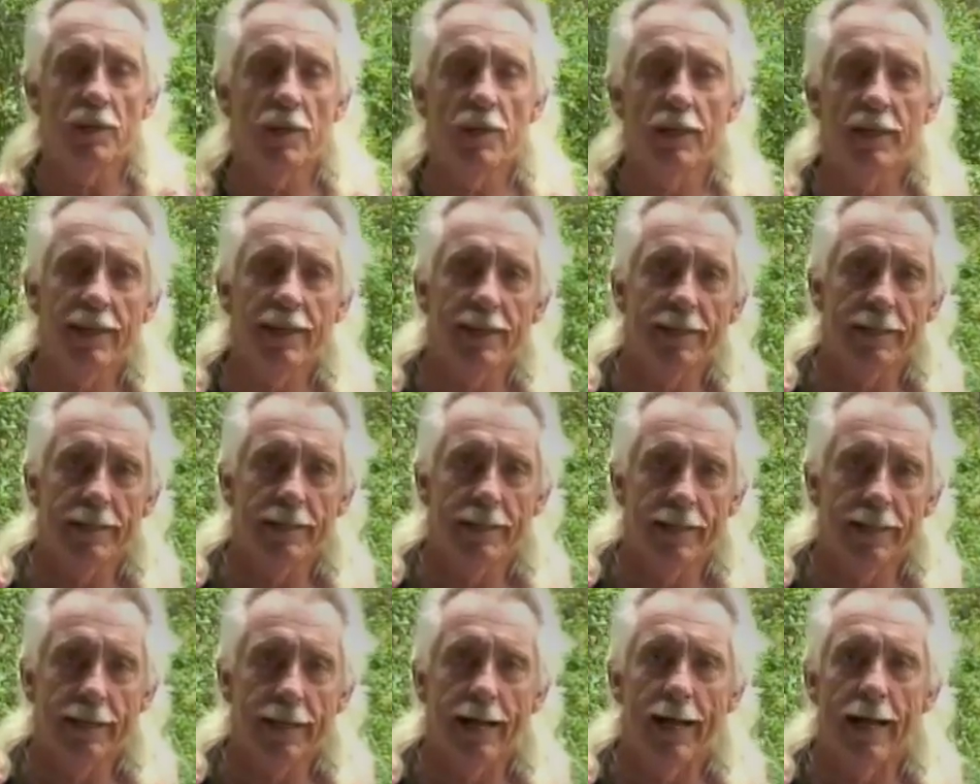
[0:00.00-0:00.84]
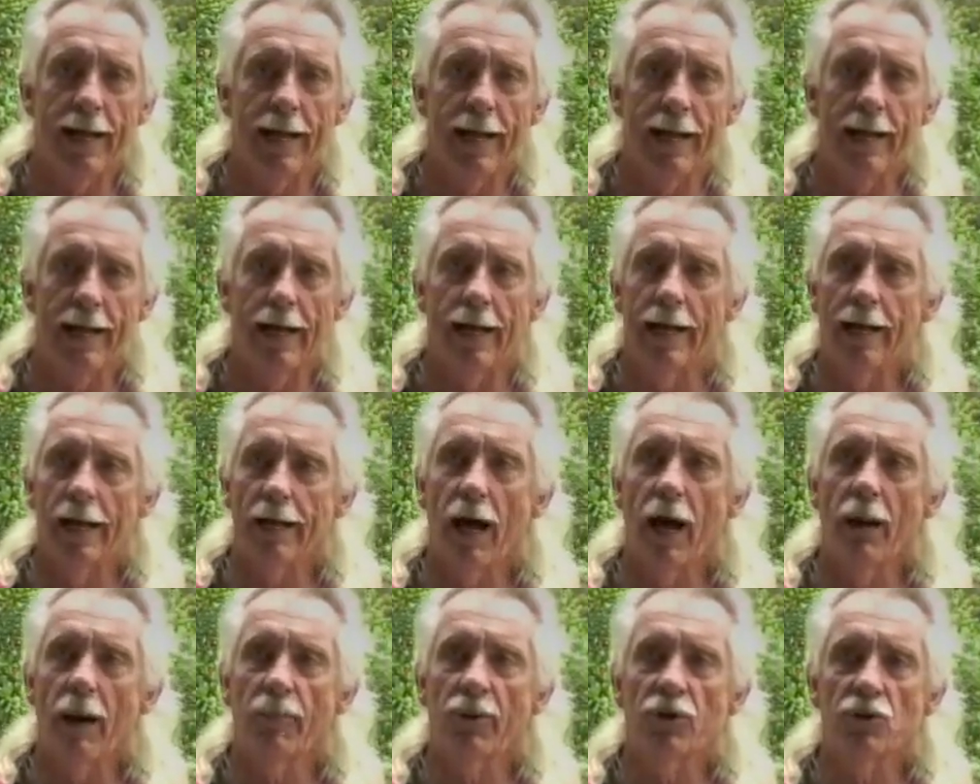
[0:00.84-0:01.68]
being uh,
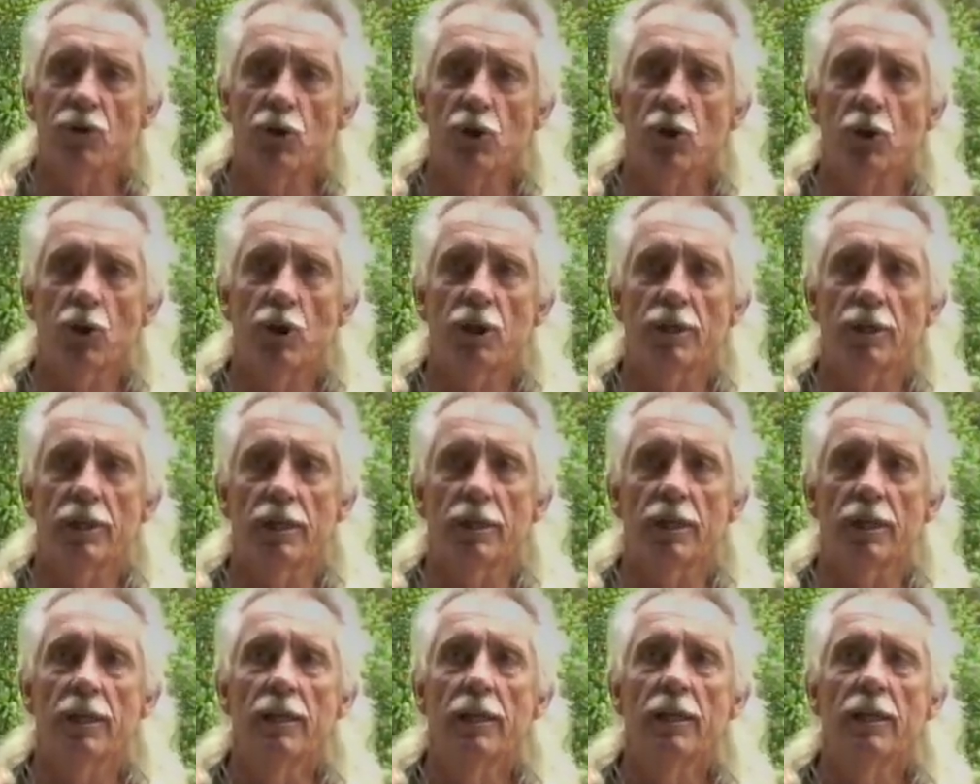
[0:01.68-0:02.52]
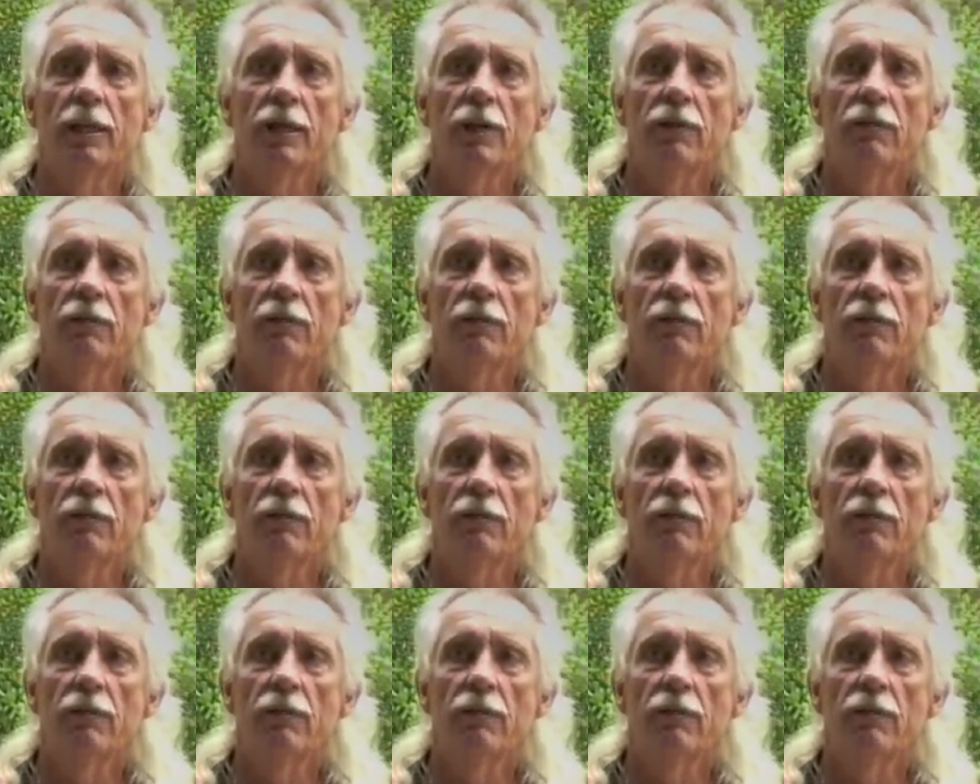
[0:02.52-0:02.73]
an opportunity